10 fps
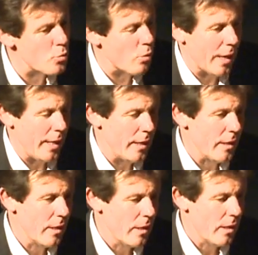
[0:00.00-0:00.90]
away."
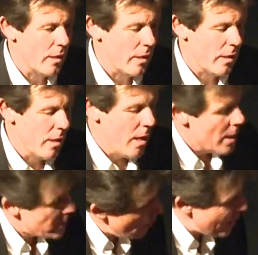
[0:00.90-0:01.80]

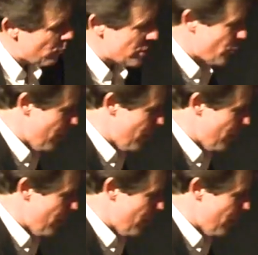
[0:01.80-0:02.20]
So he was